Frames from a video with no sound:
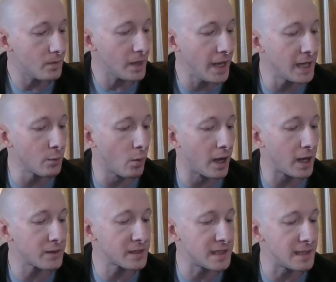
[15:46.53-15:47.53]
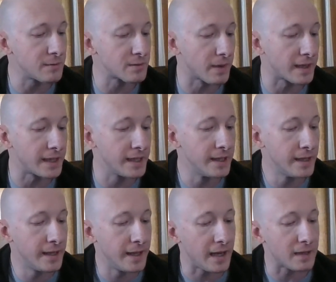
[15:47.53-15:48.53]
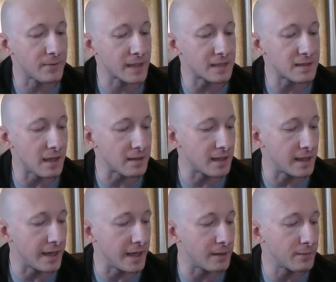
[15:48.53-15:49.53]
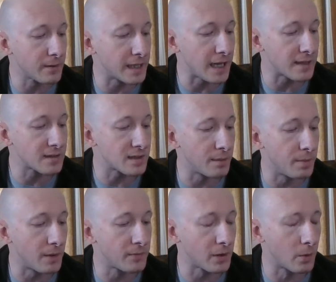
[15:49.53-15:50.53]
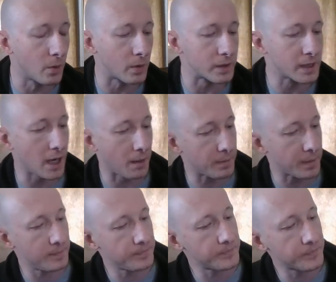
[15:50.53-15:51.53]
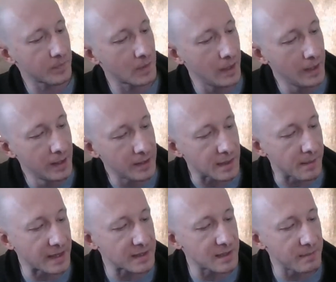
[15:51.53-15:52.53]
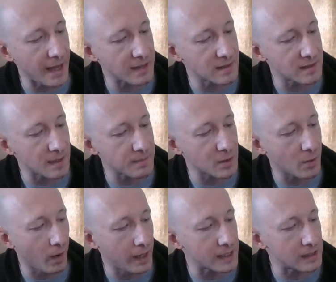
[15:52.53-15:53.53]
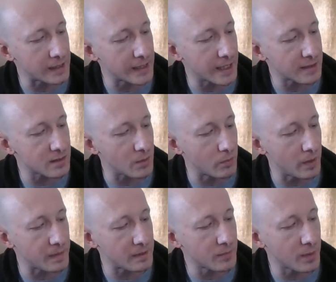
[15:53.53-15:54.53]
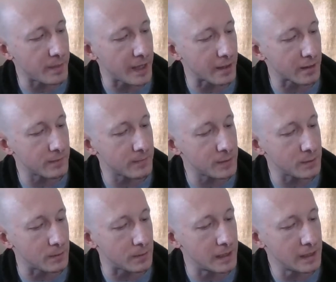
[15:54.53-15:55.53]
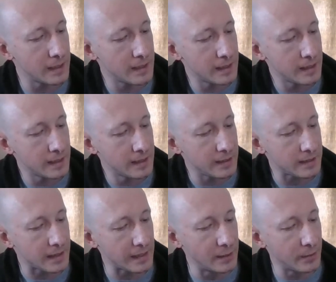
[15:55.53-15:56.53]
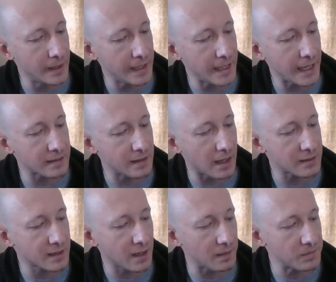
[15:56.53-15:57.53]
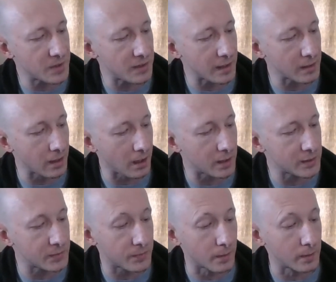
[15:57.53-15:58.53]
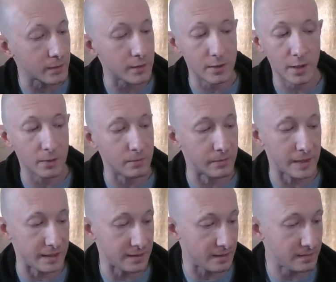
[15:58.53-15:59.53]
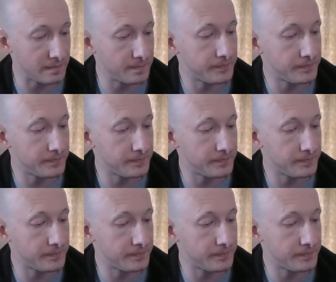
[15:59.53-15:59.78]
In a while the tea was ready, and Forgets-Nothing gave her guest a buffalo horn cup. The medicine man sipped quietly as the women prepared food. They knew he had not come to their lodge for no reason.